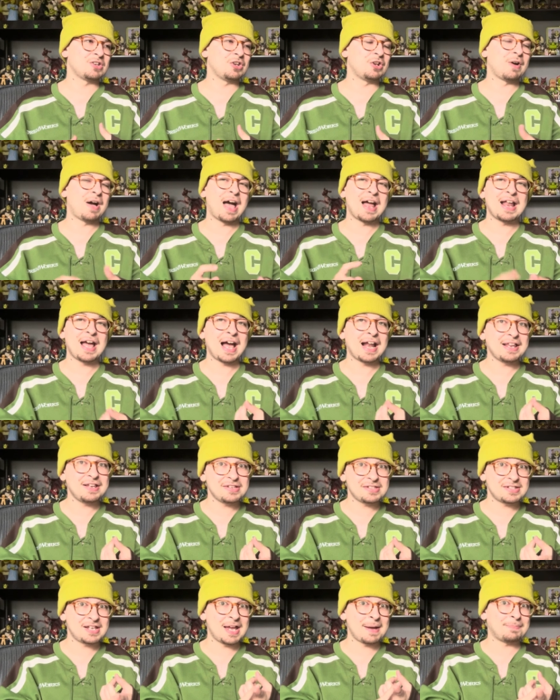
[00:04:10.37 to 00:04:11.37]
you know, how, how do you
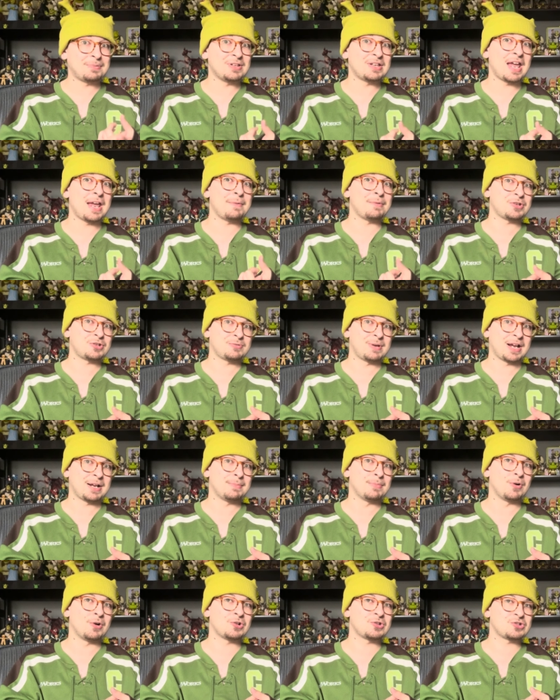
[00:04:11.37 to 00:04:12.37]
stay up to date with Shrek
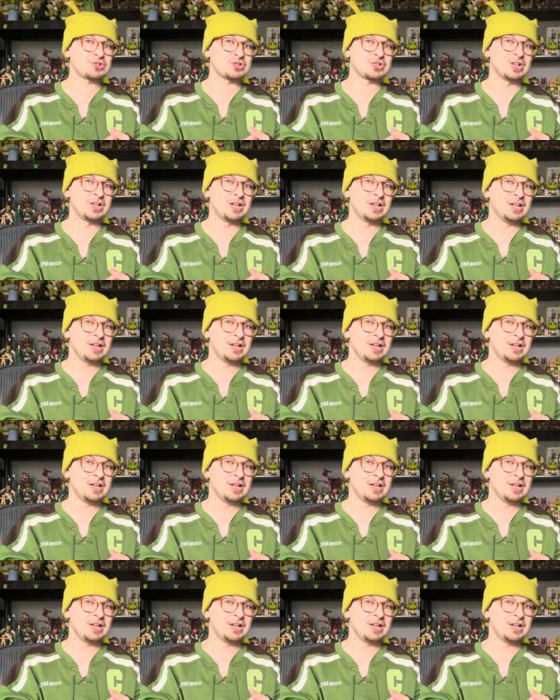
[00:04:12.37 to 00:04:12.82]
Much?